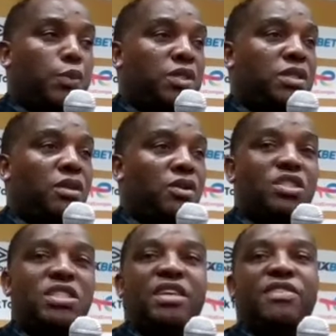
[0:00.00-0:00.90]
We still
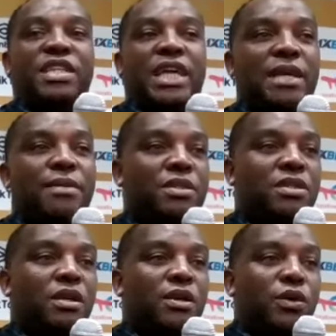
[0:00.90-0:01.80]
got seven
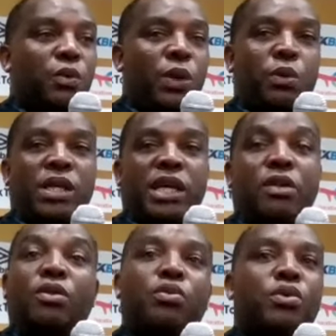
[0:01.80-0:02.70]
games where we
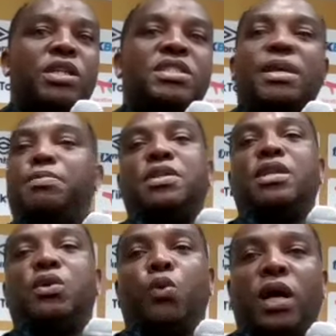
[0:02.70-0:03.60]
can do
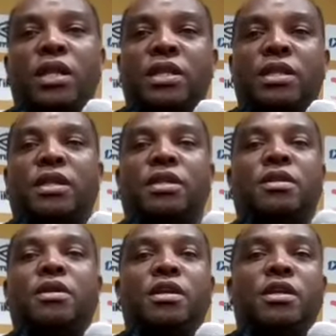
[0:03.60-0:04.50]
exceptionally well
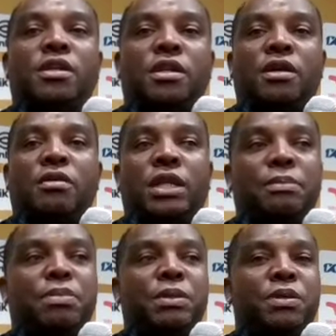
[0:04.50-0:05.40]
in, you know,
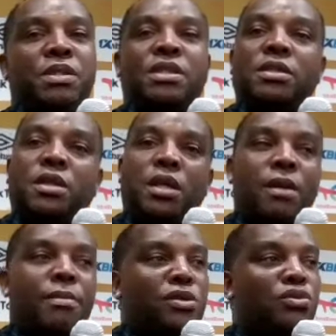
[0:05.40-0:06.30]
and then people say,
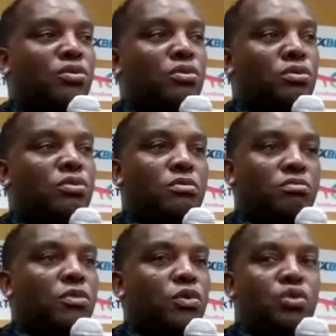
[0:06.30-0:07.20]
yeah, Mazulu,
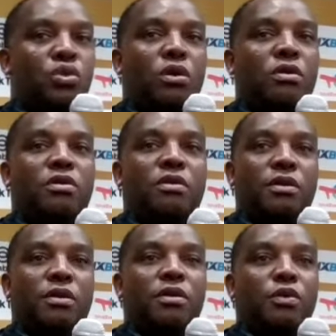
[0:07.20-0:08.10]
sure,
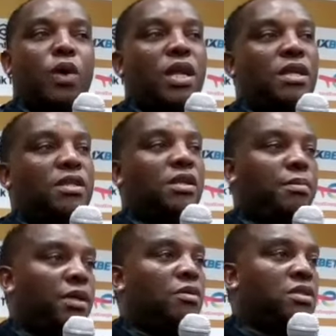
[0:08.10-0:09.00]

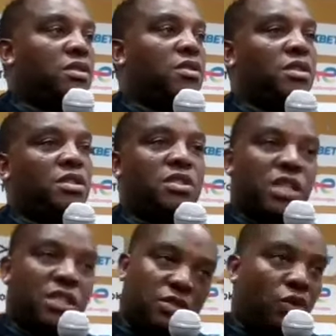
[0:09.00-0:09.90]
quality, because
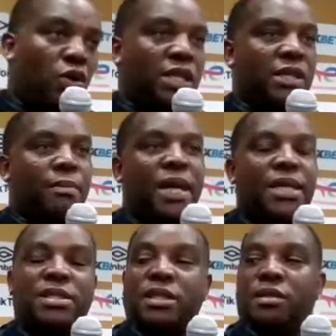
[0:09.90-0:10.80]
it's just all in the
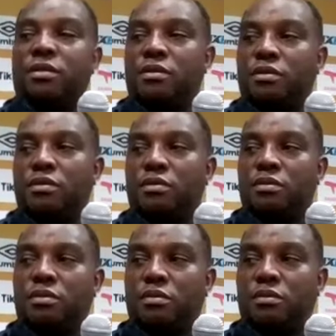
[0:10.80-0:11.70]
mindset.
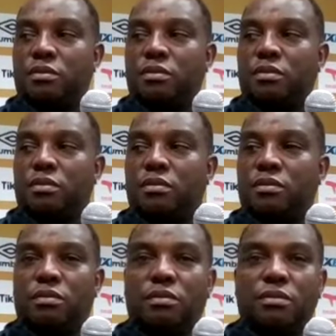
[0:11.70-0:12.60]
Thank you,
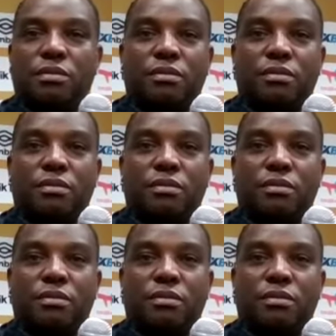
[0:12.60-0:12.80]
Coach.